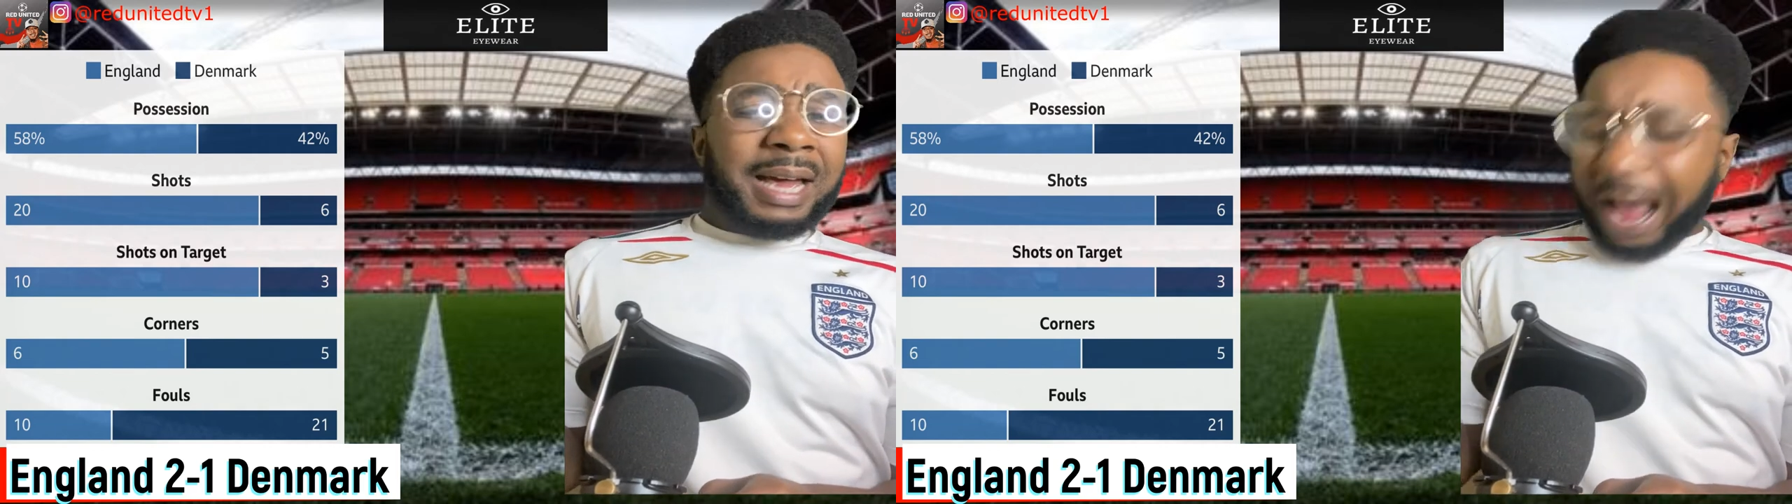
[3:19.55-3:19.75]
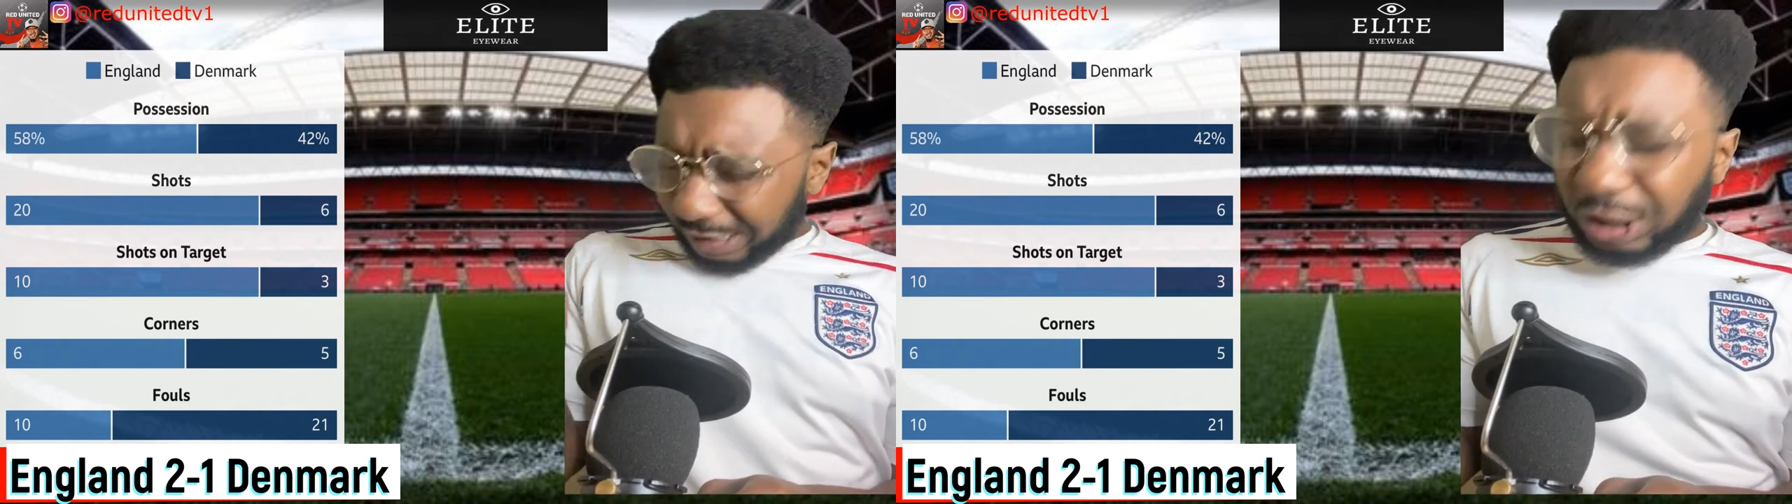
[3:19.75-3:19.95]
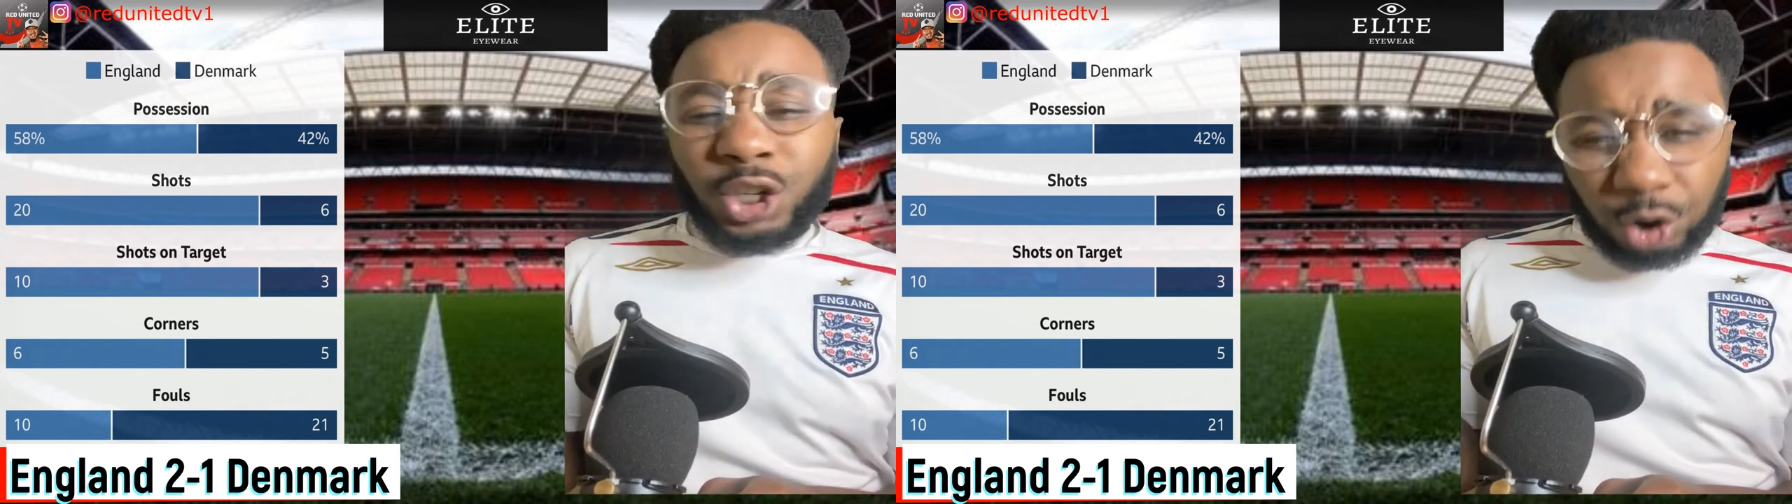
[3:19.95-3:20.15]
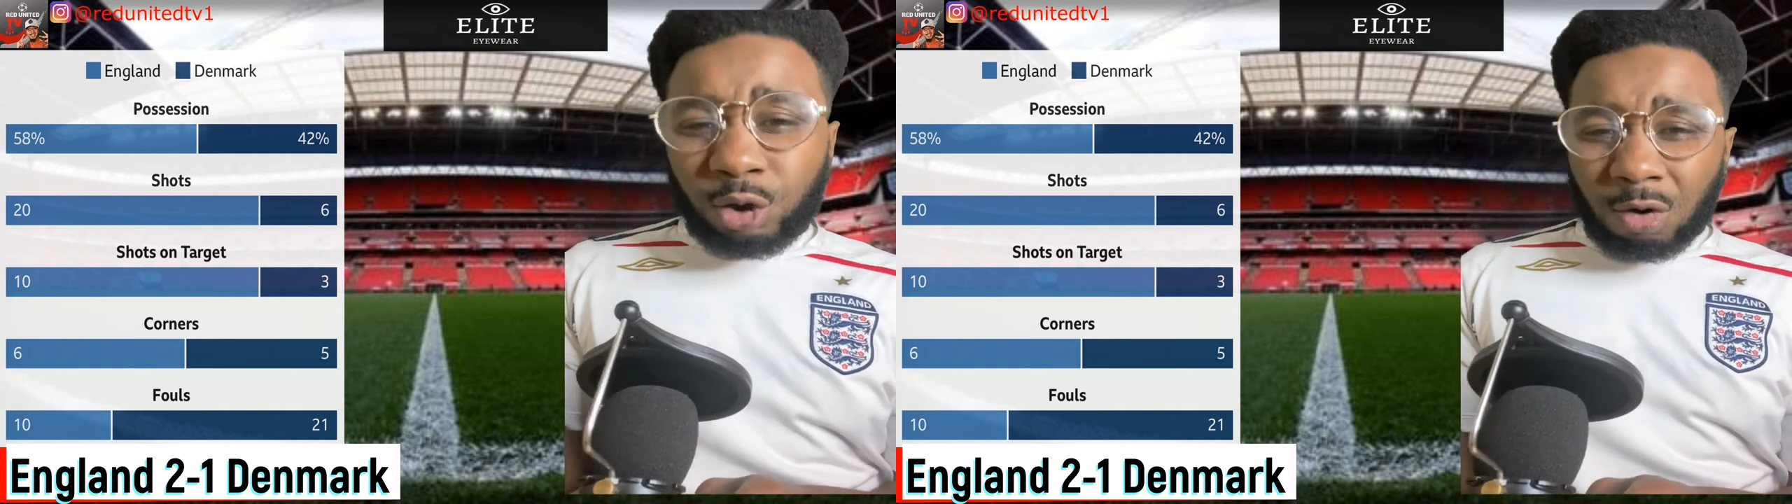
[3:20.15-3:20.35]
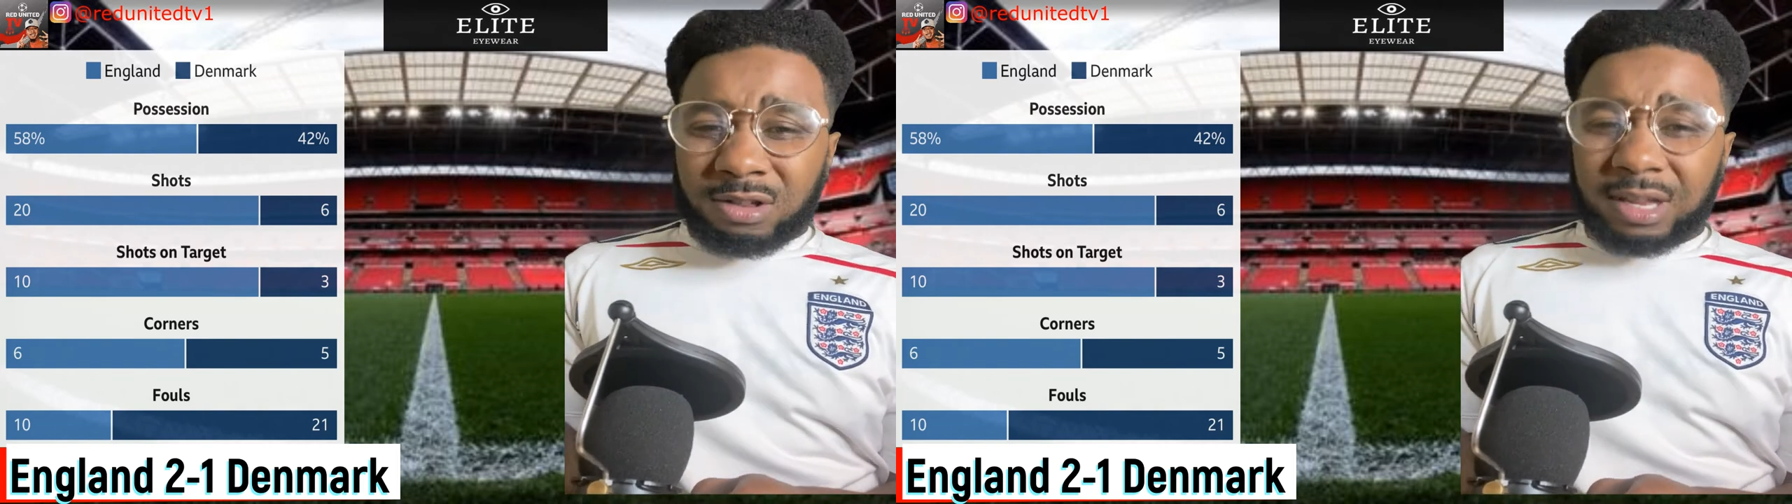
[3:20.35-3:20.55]
as she
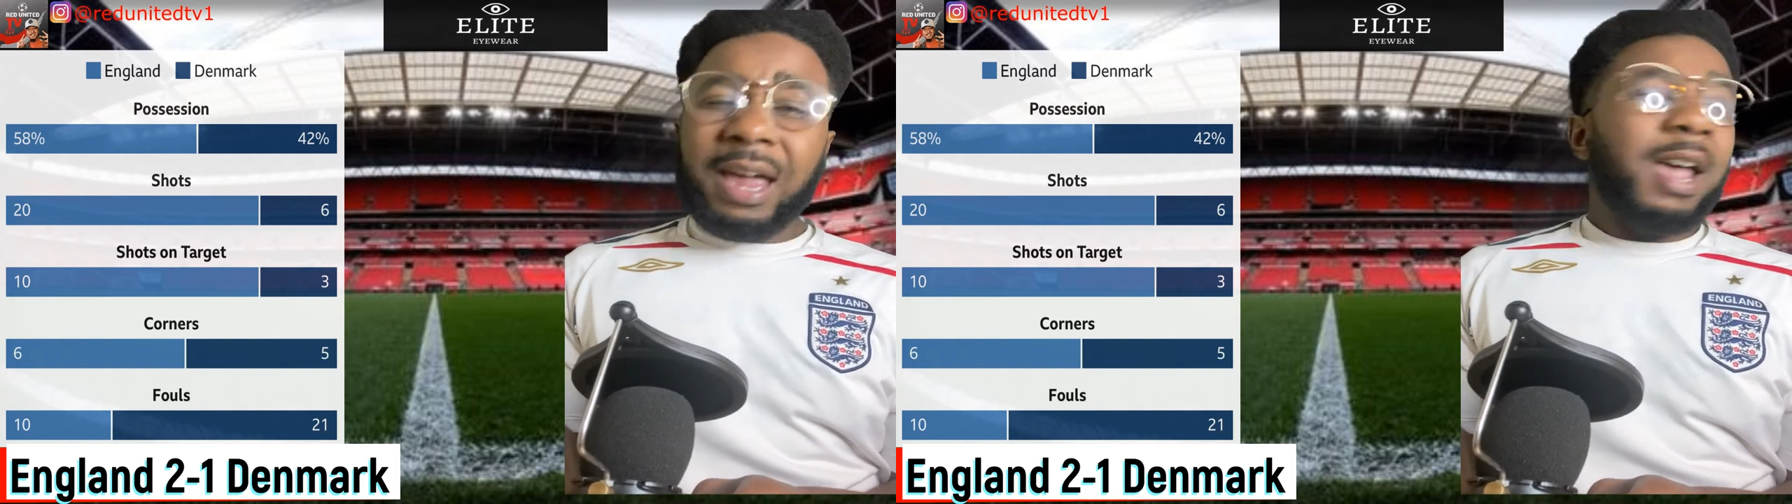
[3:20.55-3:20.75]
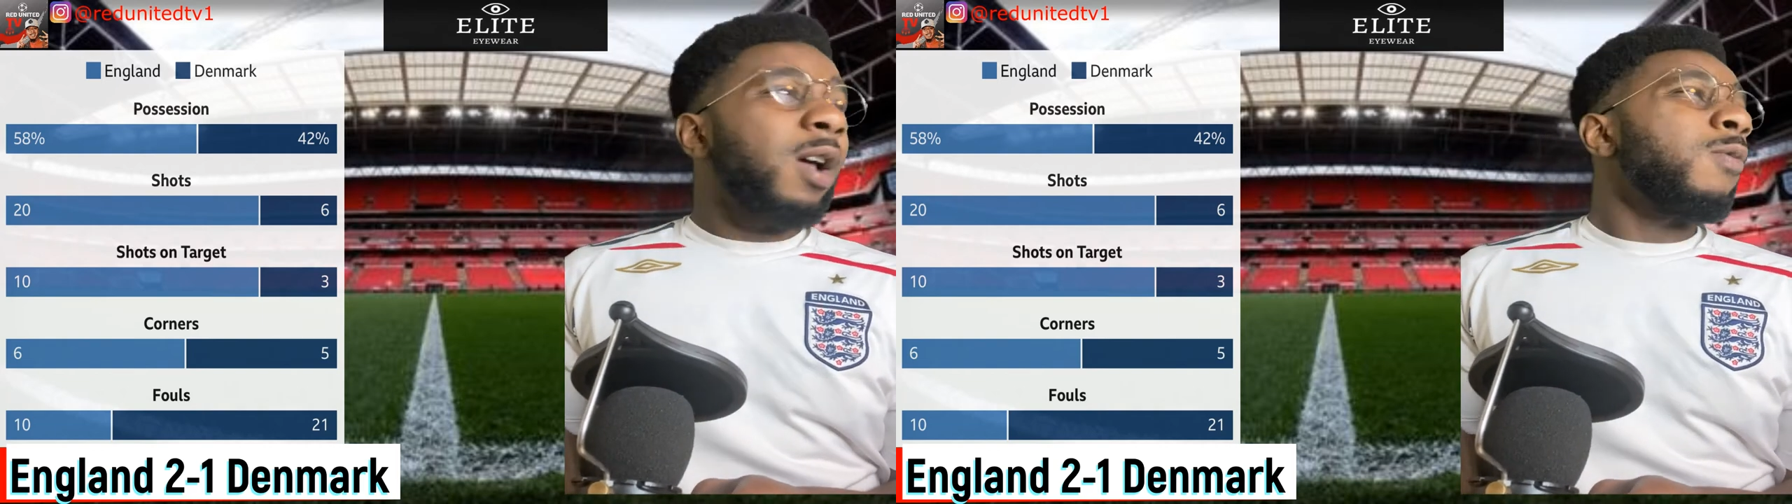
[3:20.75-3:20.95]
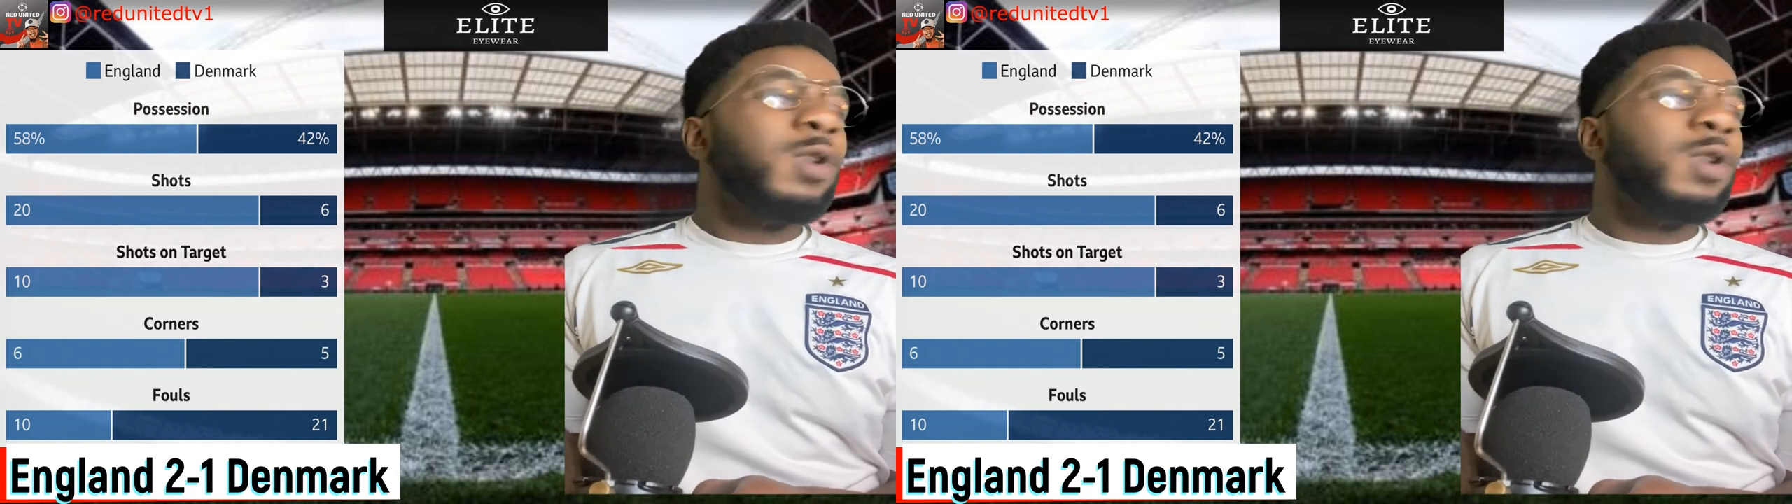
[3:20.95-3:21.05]
stood there,